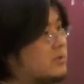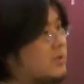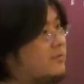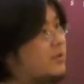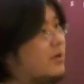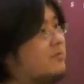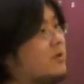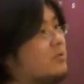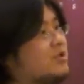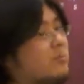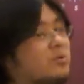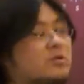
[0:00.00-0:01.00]
If you have no
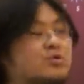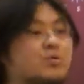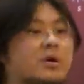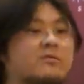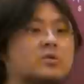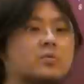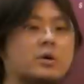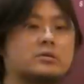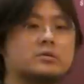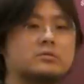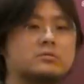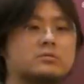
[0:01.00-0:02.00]
shame, then do whatever you want.
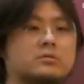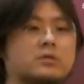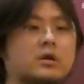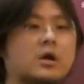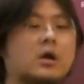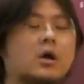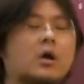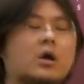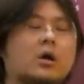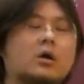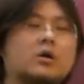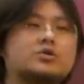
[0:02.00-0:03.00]

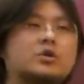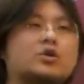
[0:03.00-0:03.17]
So